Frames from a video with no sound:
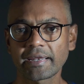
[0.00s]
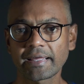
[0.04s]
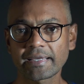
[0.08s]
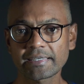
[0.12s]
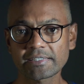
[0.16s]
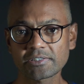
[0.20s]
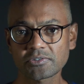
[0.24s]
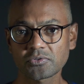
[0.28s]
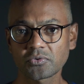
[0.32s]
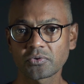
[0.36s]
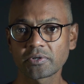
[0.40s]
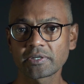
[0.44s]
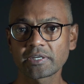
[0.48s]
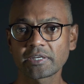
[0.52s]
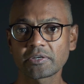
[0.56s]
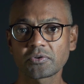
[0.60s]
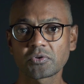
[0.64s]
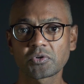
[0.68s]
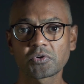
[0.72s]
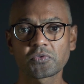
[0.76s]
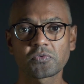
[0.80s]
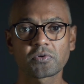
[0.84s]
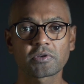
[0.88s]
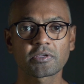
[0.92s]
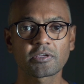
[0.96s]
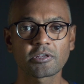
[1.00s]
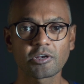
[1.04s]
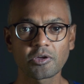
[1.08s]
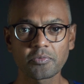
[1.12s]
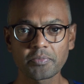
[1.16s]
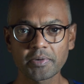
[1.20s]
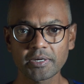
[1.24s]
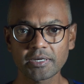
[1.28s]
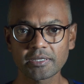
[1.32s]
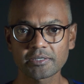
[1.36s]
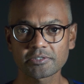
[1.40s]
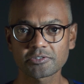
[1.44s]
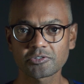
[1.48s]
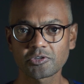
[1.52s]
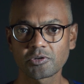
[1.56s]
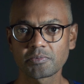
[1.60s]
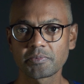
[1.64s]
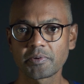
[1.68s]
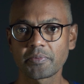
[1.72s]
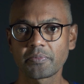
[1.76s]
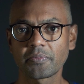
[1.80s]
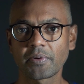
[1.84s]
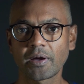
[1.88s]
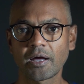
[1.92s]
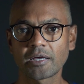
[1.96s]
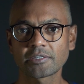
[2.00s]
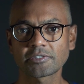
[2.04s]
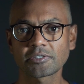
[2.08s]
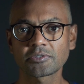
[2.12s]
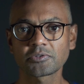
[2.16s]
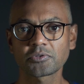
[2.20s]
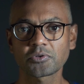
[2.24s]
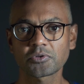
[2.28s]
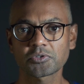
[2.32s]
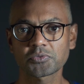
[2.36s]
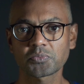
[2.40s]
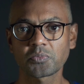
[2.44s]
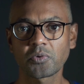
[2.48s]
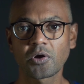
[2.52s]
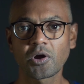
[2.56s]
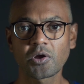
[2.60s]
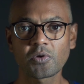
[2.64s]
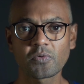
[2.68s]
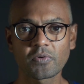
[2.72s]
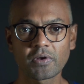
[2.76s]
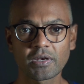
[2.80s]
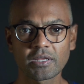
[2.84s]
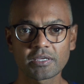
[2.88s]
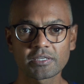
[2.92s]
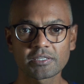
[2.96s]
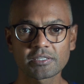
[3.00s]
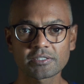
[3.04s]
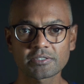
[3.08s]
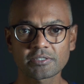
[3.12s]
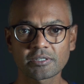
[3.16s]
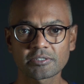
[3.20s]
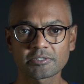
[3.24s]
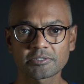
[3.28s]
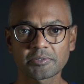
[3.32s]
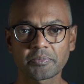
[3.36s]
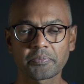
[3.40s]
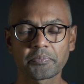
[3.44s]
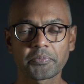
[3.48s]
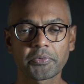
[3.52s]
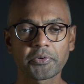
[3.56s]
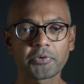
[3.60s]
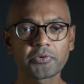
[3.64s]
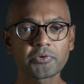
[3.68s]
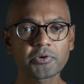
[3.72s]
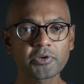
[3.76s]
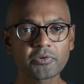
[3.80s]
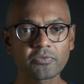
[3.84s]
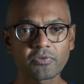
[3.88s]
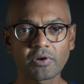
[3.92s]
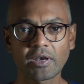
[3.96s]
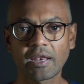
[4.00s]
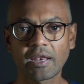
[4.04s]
next 20-21 kilometers, you will be passing through small villages and some beautiful